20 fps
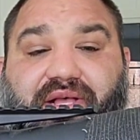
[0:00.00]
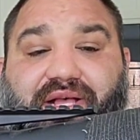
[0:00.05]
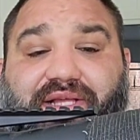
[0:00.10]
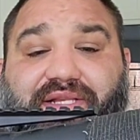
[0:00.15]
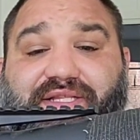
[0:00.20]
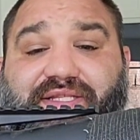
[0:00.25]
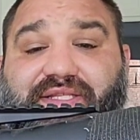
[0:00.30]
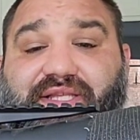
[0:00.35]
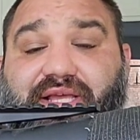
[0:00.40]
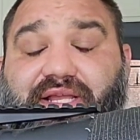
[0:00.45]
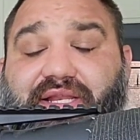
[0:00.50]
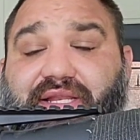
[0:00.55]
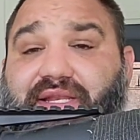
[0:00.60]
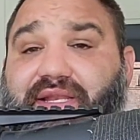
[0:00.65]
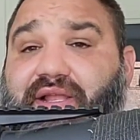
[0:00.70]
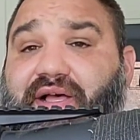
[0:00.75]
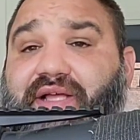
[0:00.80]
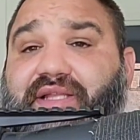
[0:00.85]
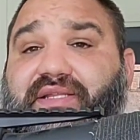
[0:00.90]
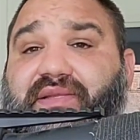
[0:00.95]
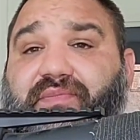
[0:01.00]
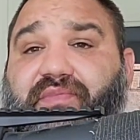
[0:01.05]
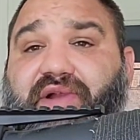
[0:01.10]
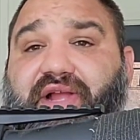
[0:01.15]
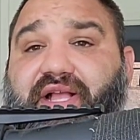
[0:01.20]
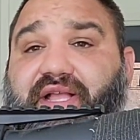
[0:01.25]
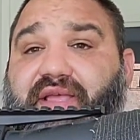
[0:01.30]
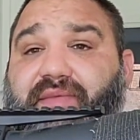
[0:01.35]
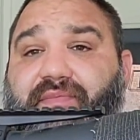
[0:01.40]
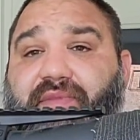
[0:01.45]
I decided not to
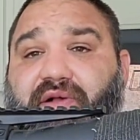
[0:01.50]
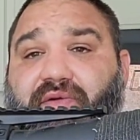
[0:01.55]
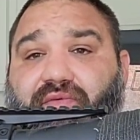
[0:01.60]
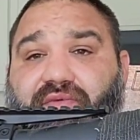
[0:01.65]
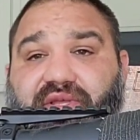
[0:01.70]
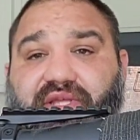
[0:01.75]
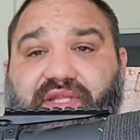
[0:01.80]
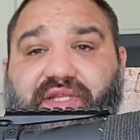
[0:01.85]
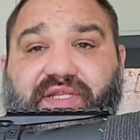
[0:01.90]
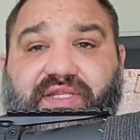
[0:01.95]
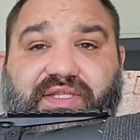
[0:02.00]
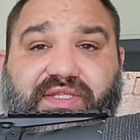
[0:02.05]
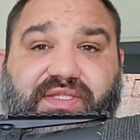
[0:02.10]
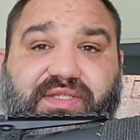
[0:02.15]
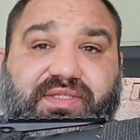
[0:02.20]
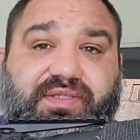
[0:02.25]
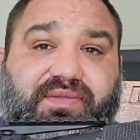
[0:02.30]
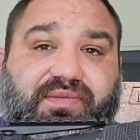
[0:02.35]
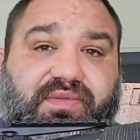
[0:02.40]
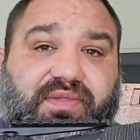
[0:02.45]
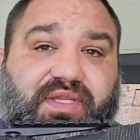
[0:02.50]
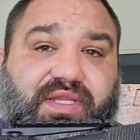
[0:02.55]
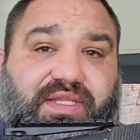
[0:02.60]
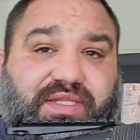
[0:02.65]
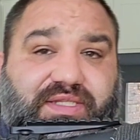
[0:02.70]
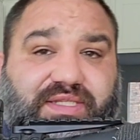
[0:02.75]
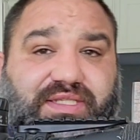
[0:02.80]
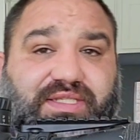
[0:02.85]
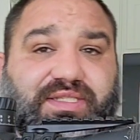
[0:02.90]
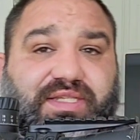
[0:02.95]
bracket my wind as
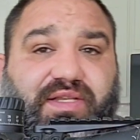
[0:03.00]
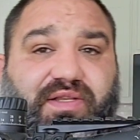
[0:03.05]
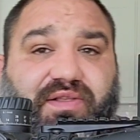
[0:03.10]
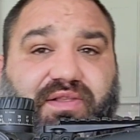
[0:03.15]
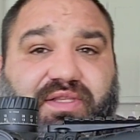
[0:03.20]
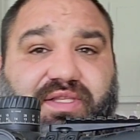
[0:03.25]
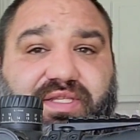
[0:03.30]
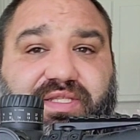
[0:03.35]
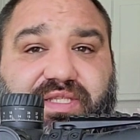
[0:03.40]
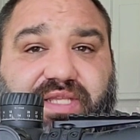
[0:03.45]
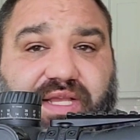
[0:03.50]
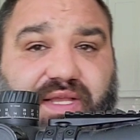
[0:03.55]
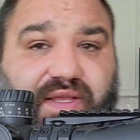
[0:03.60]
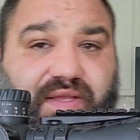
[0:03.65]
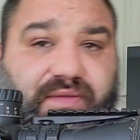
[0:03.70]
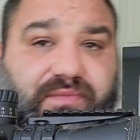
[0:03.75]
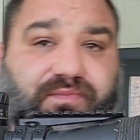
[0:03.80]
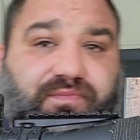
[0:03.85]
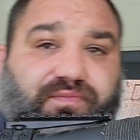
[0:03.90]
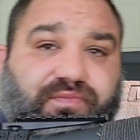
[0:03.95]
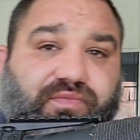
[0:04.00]
in detail as I